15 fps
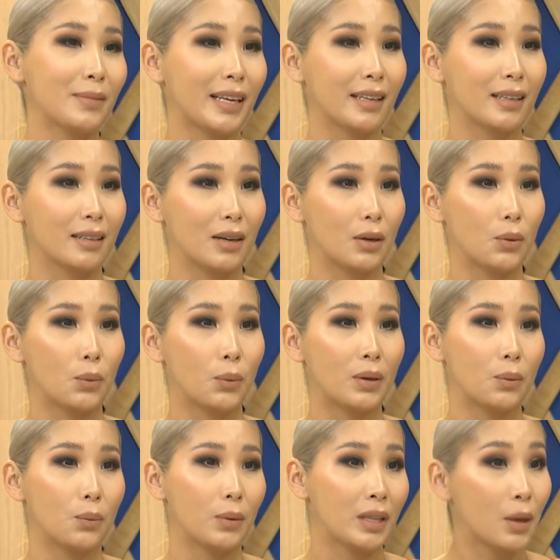like
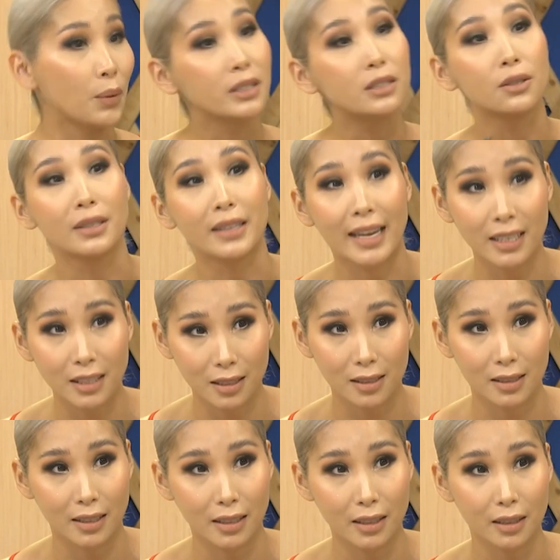when I went to an
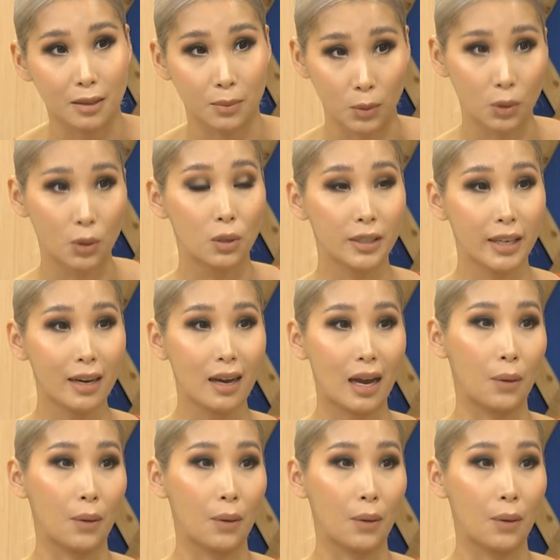agency in Mongolia,